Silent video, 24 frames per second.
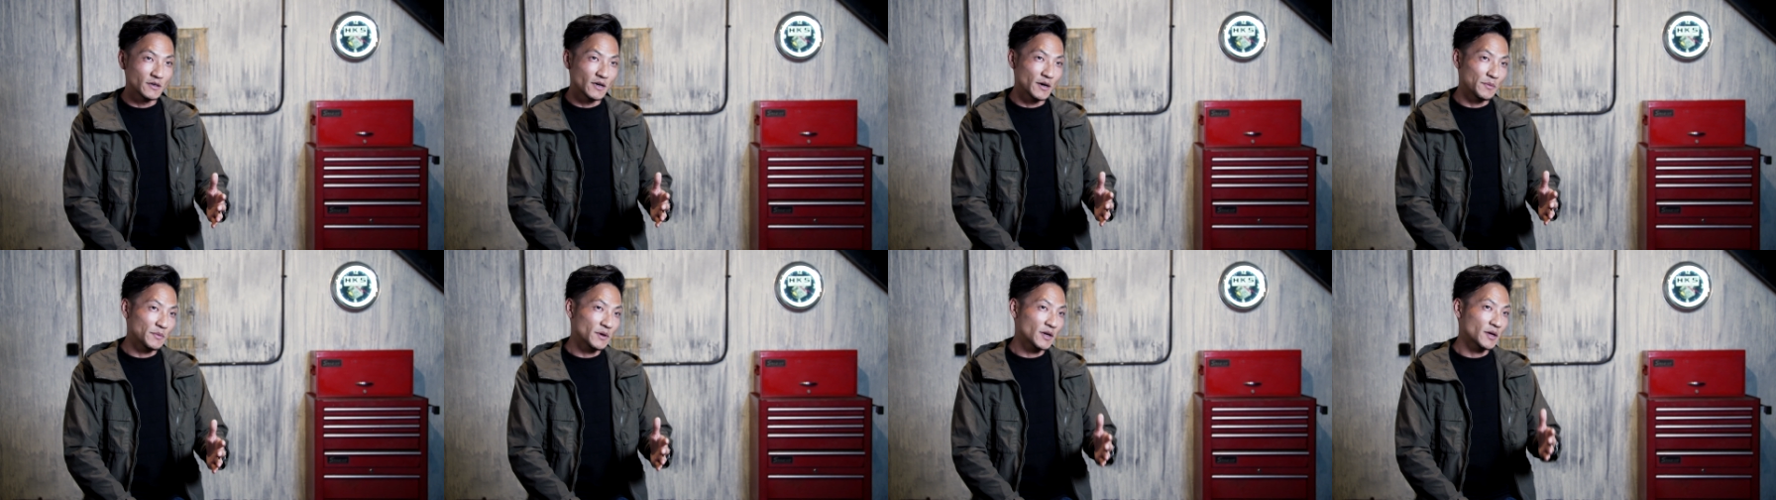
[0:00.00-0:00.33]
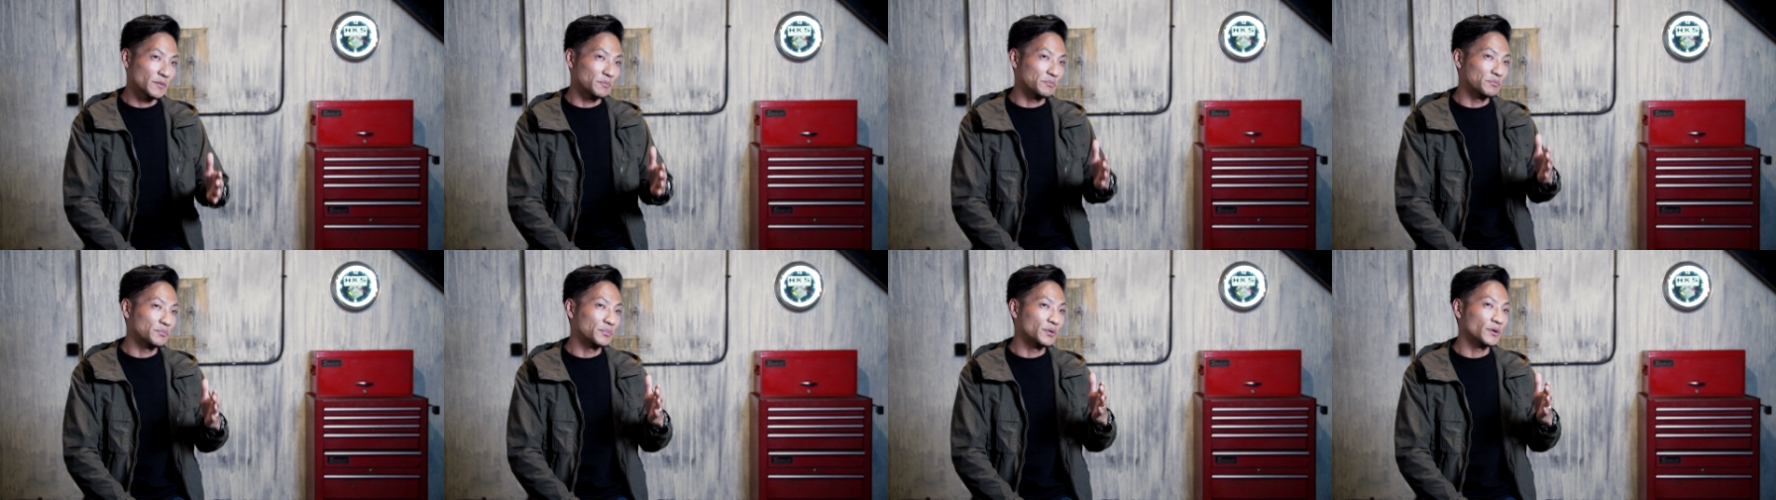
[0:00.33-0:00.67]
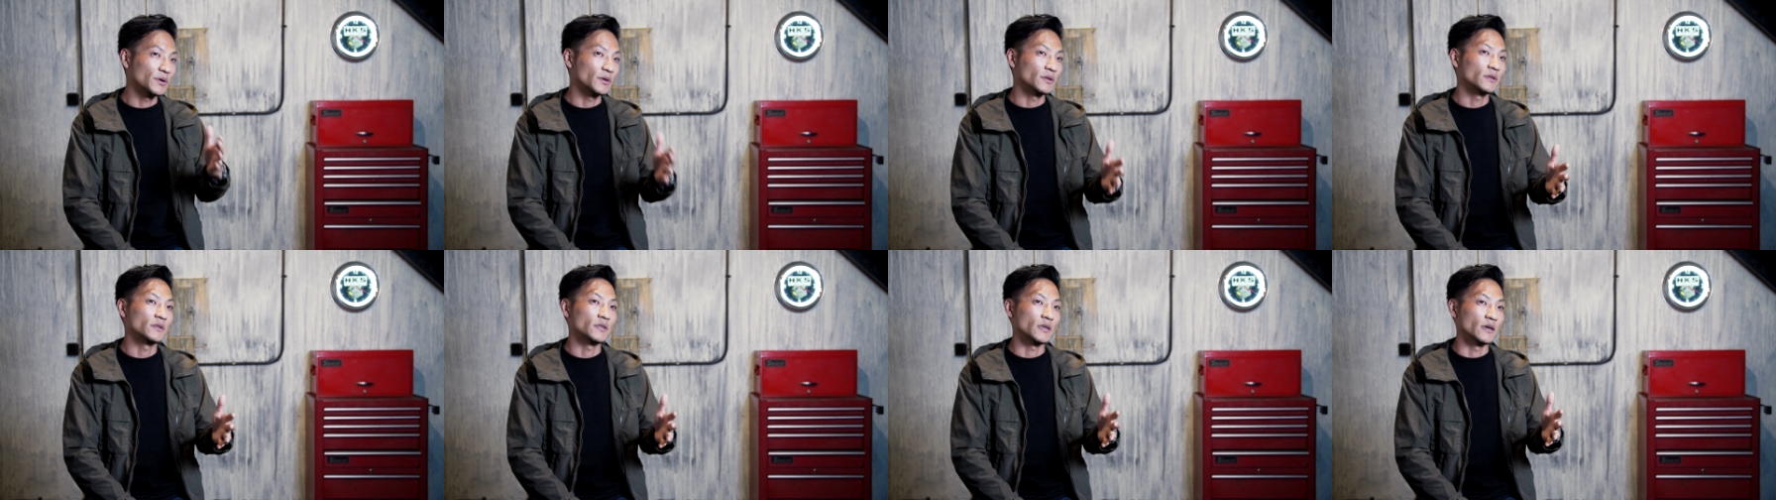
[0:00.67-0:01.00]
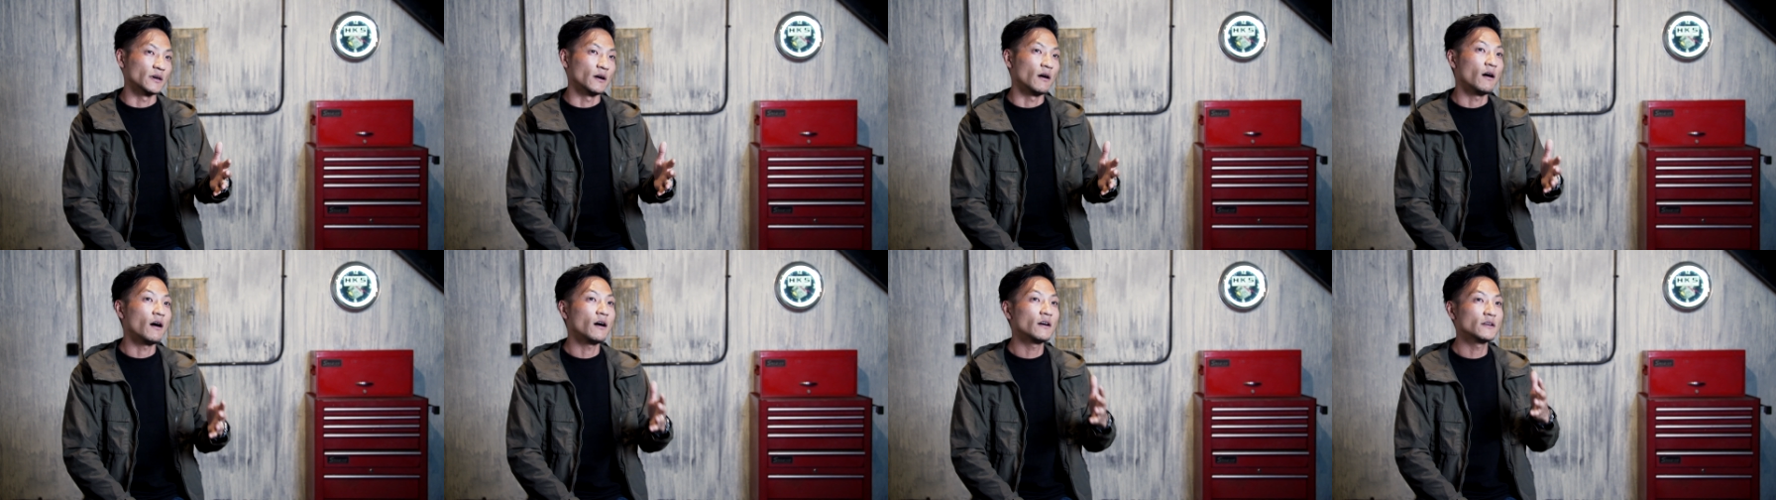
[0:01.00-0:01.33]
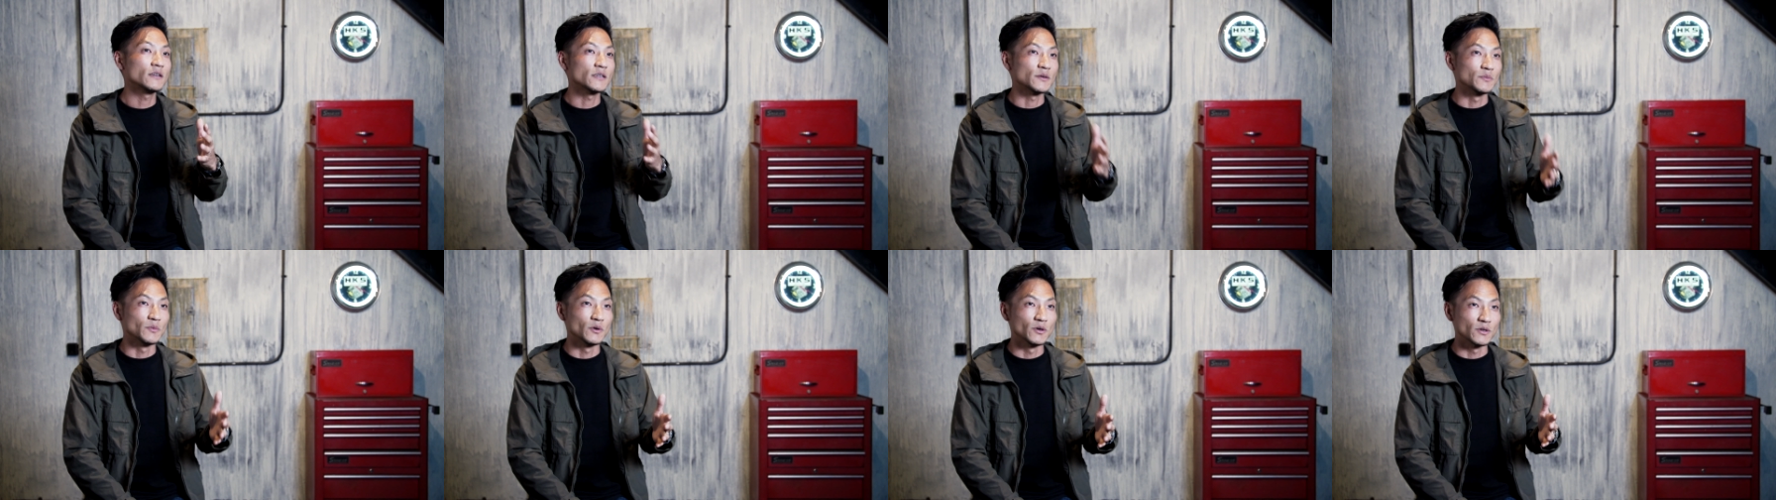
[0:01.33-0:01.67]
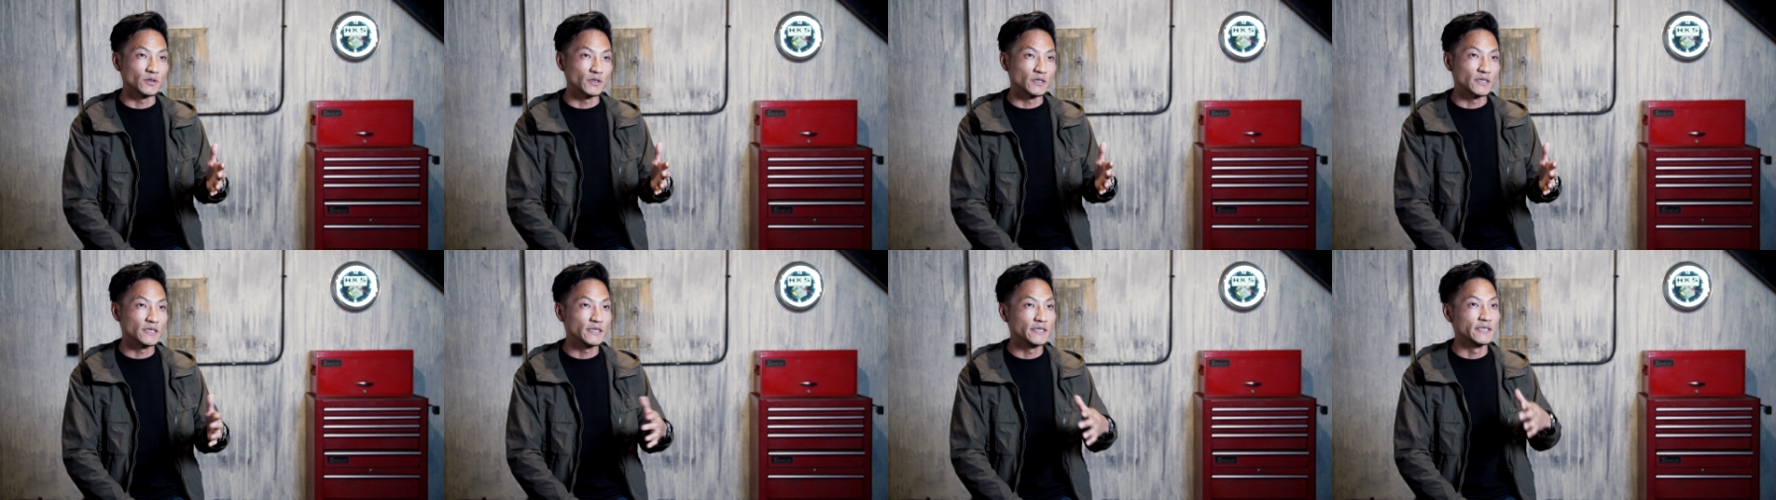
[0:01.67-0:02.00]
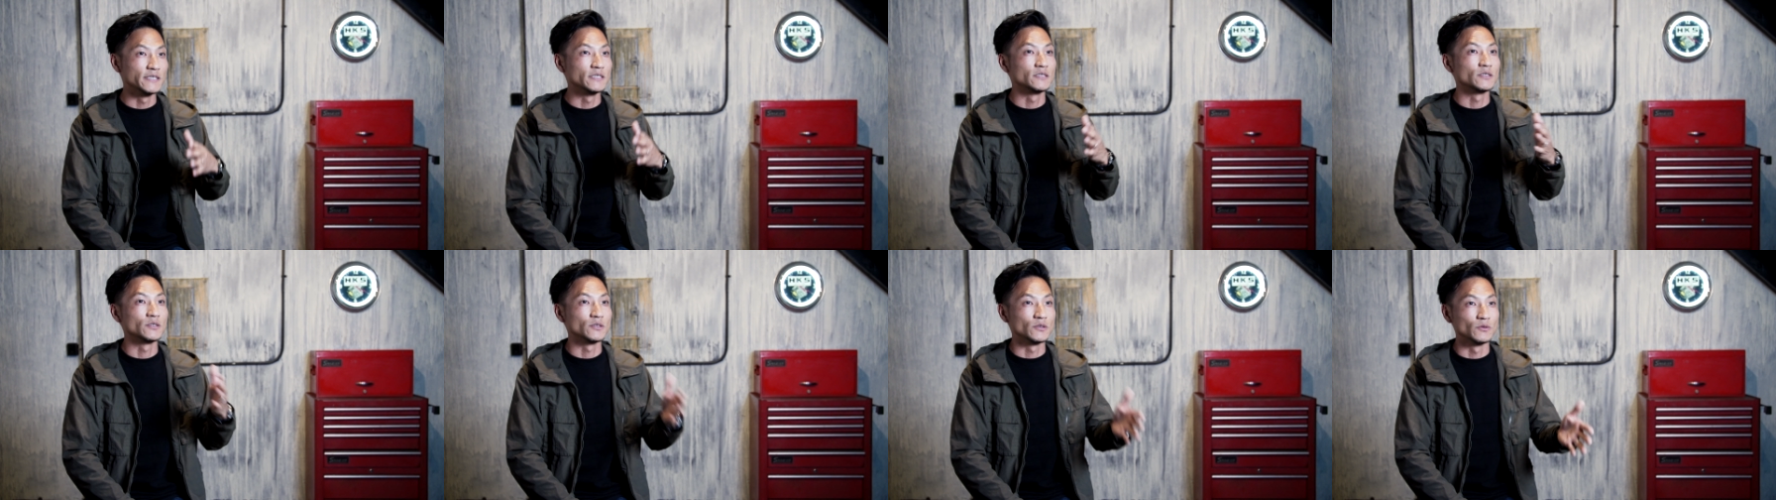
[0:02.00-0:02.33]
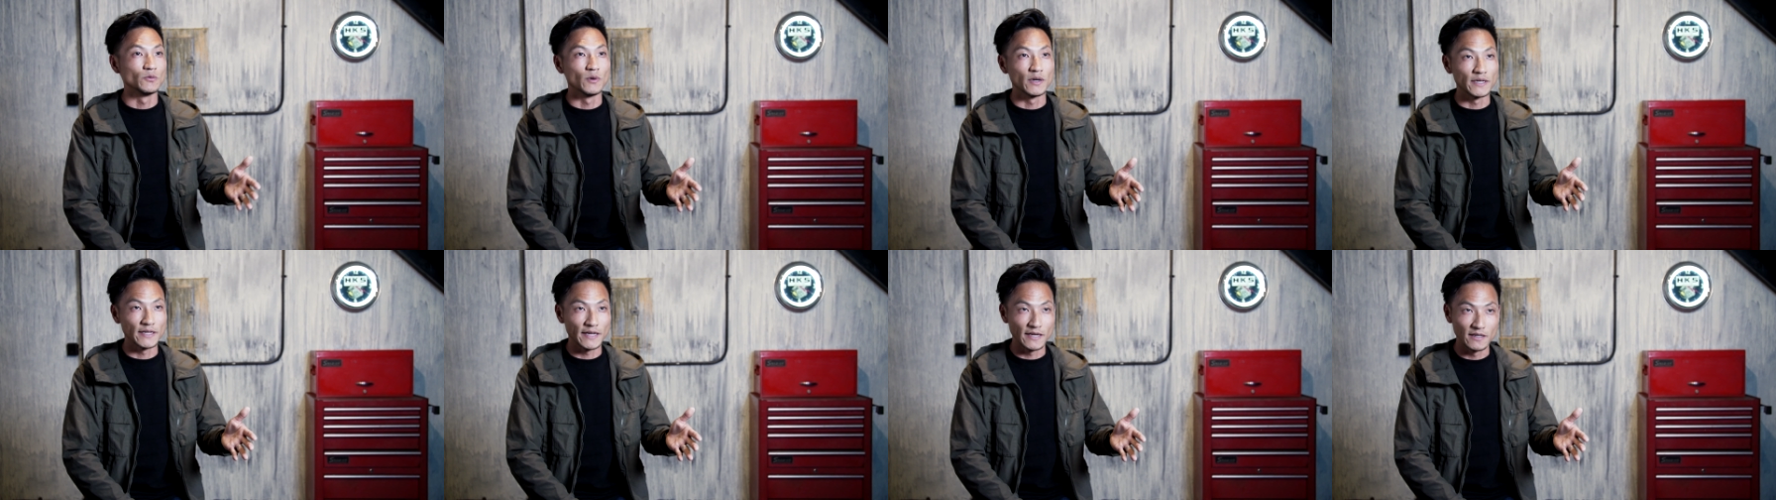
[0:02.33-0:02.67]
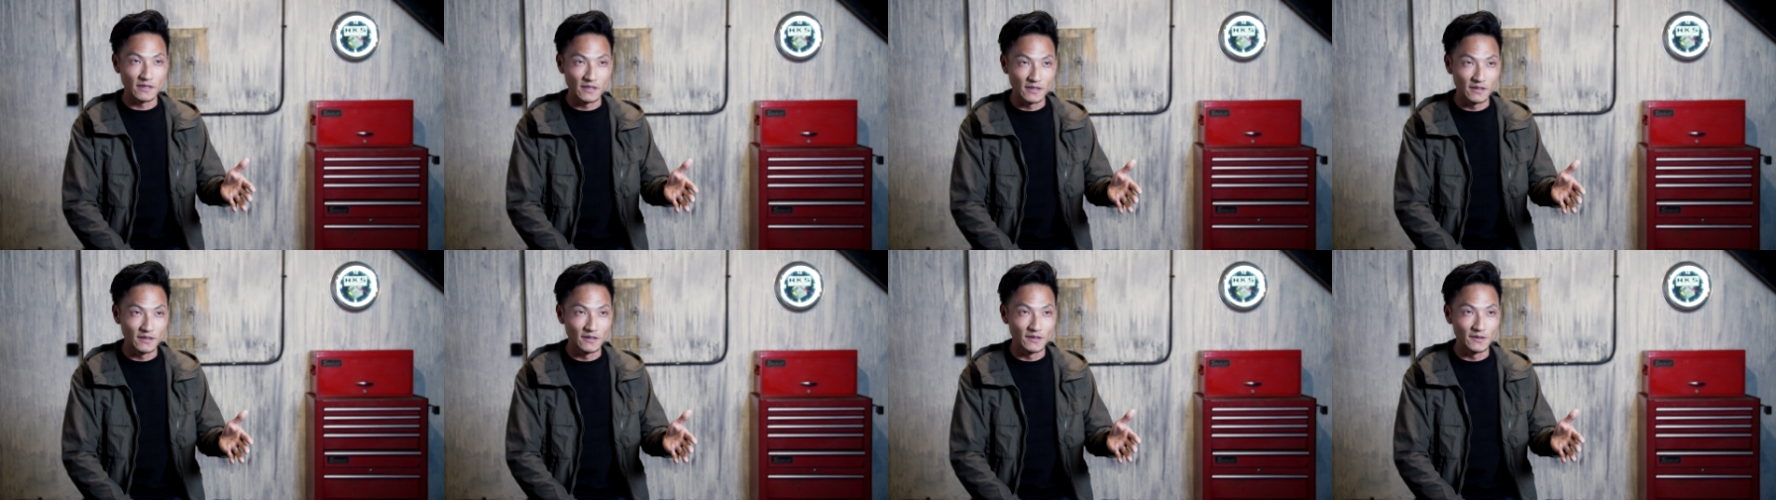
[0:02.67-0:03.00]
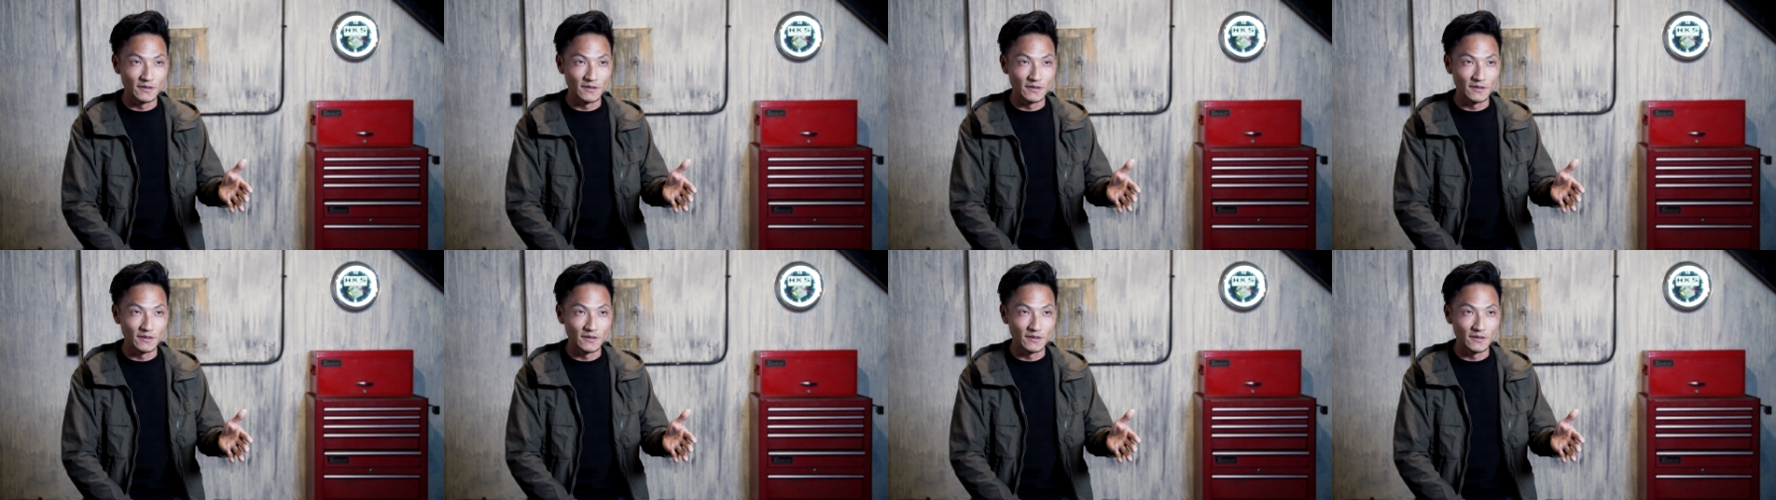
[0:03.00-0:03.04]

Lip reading: I'm gonna put the Honda motor into 190E.